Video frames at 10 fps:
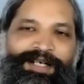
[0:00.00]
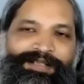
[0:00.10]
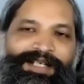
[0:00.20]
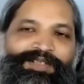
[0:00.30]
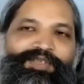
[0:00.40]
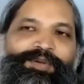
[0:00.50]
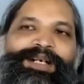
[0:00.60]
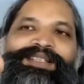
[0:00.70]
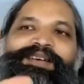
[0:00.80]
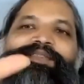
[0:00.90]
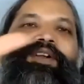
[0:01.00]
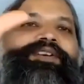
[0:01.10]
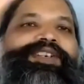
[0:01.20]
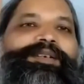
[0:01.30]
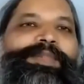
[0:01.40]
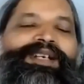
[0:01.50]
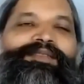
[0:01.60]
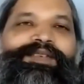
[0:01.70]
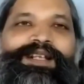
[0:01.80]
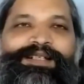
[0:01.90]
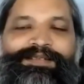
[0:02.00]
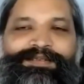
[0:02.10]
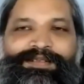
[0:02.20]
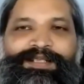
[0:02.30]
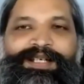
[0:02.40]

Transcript: The instruments have not yet been divinized.